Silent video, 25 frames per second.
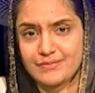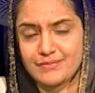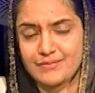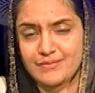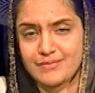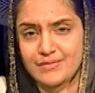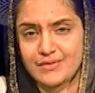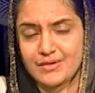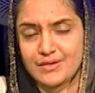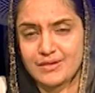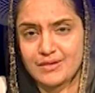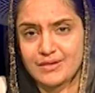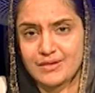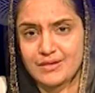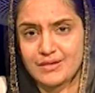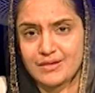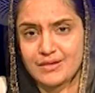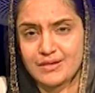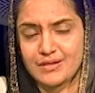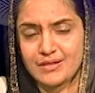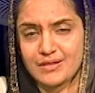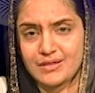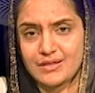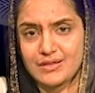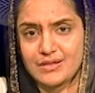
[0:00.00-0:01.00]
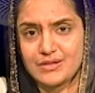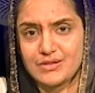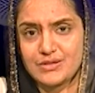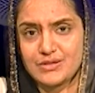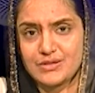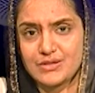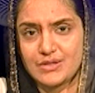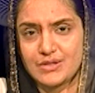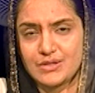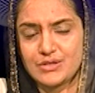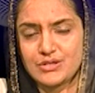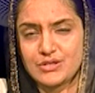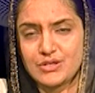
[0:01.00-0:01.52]

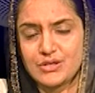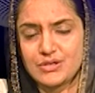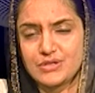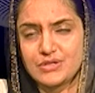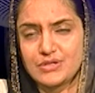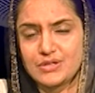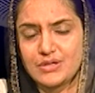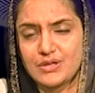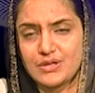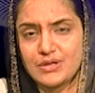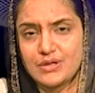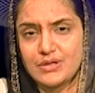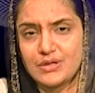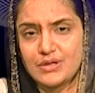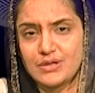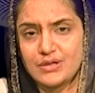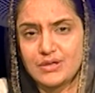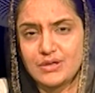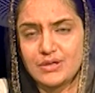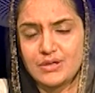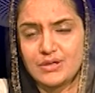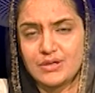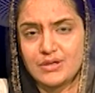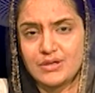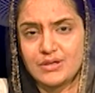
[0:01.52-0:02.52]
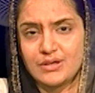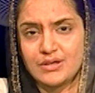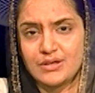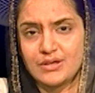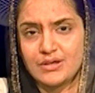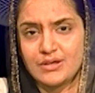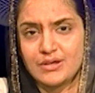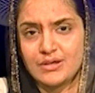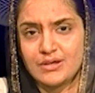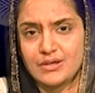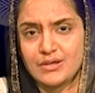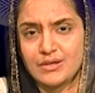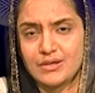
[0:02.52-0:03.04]

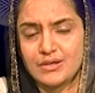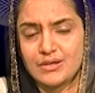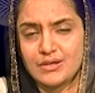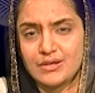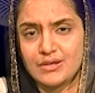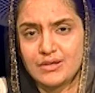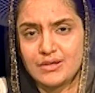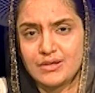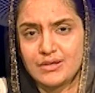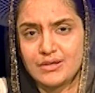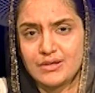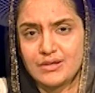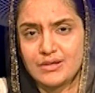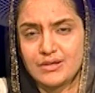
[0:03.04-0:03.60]
(not speaking)